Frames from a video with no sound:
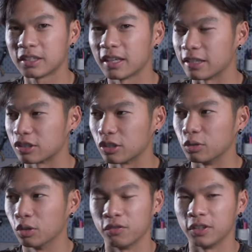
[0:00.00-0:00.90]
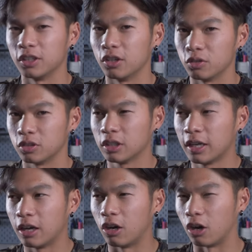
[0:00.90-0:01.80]
And so your videos
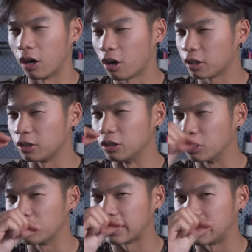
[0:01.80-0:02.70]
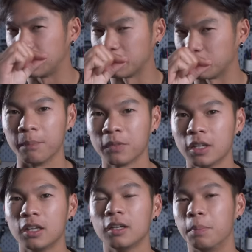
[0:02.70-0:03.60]
are already near that tipping point.
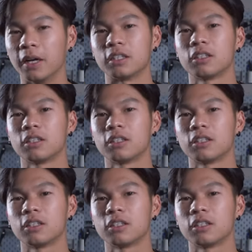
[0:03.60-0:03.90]
But